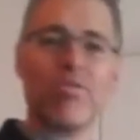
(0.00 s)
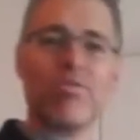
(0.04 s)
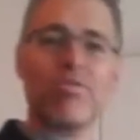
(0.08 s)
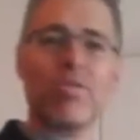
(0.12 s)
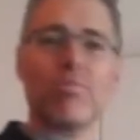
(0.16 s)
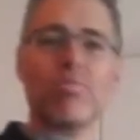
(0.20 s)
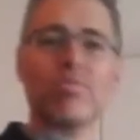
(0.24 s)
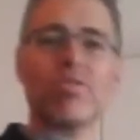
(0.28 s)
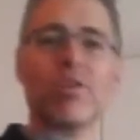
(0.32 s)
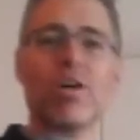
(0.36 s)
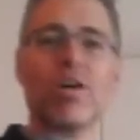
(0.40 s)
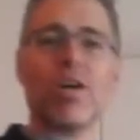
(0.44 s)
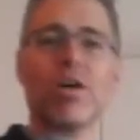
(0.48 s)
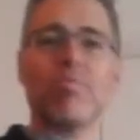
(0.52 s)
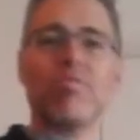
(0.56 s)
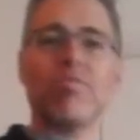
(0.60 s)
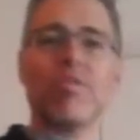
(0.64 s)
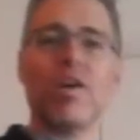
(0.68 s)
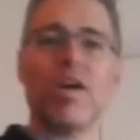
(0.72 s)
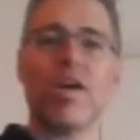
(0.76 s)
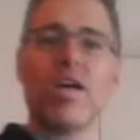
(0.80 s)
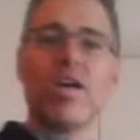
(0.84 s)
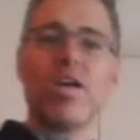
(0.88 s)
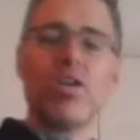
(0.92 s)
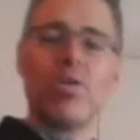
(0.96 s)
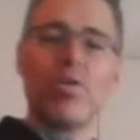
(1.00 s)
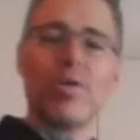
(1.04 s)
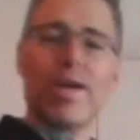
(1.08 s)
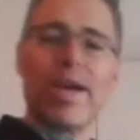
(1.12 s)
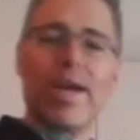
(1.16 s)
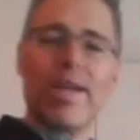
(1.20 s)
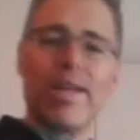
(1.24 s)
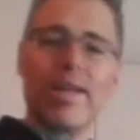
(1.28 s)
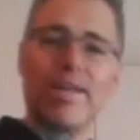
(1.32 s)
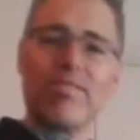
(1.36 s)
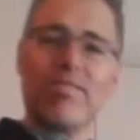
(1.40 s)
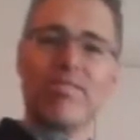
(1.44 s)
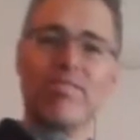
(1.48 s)
sometimes you
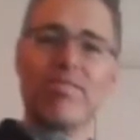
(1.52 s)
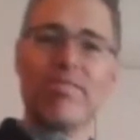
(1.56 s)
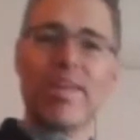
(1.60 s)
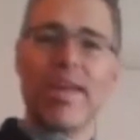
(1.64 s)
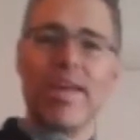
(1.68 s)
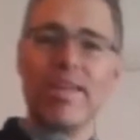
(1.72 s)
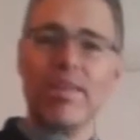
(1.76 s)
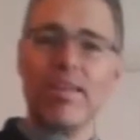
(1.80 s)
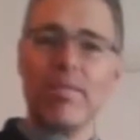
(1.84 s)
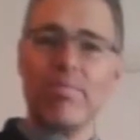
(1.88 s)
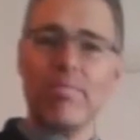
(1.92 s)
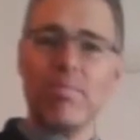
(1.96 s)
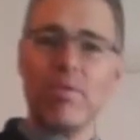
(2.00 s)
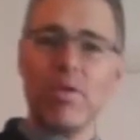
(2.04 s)
can extend the